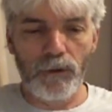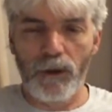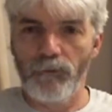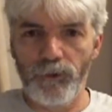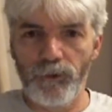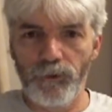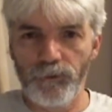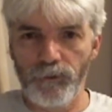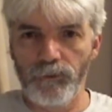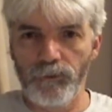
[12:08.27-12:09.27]
Or
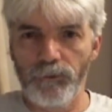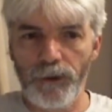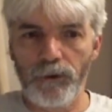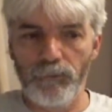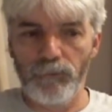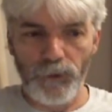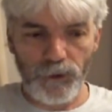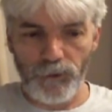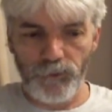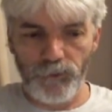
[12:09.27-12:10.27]

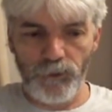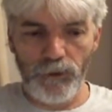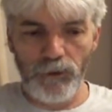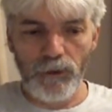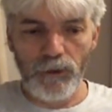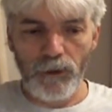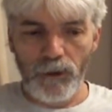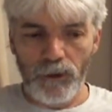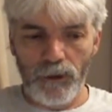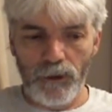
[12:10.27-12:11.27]
possibly Paul
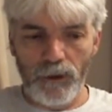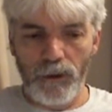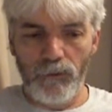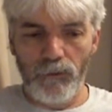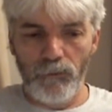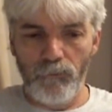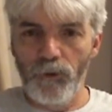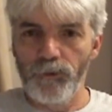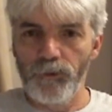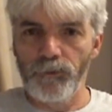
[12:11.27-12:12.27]
wrote a lot of
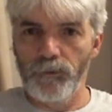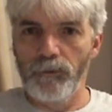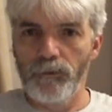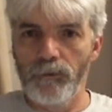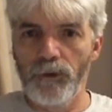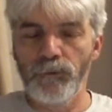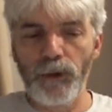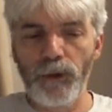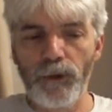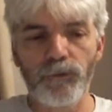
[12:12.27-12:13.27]
his in Greek
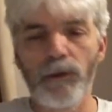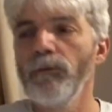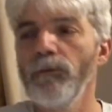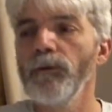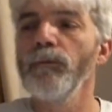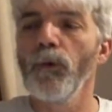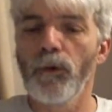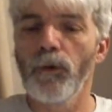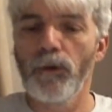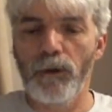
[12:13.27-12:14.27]
because he